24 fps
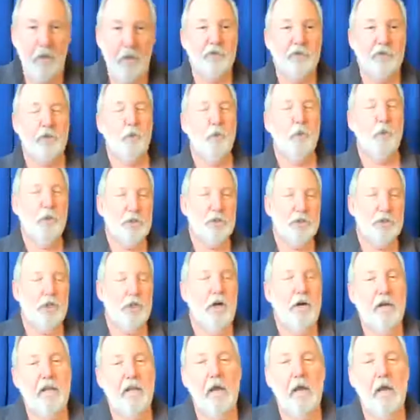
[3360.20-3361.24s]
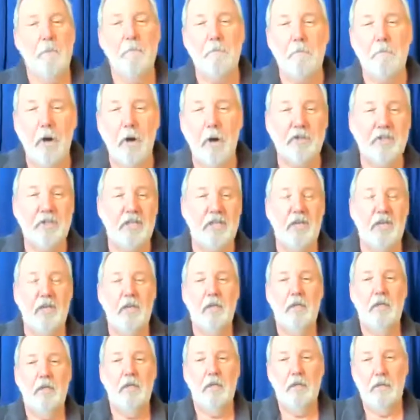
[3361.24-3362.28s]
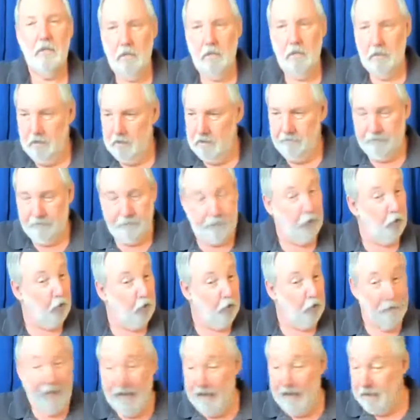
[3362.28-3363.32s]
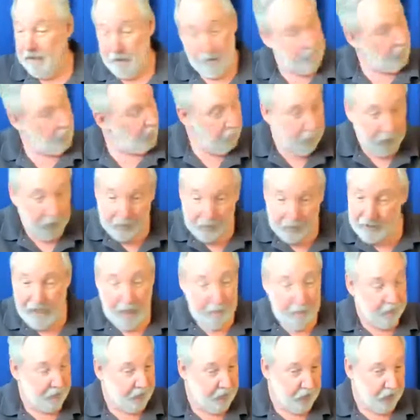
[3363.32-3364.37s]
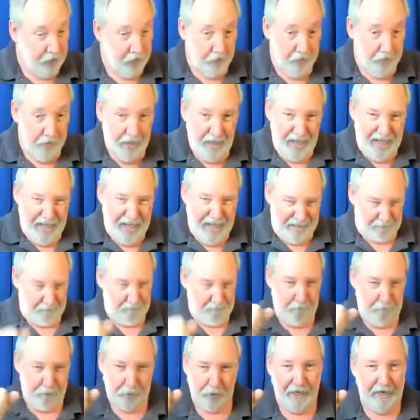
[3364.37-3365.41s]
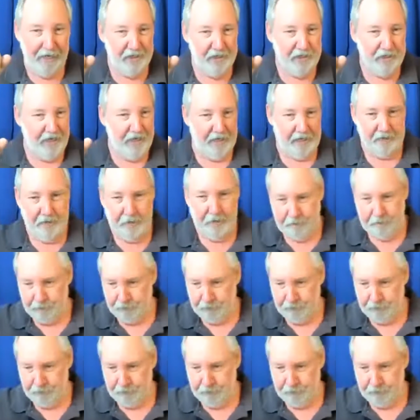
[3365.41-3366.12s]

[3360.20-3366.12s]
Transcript: So we're starting a multi-format, a, a multi-episode project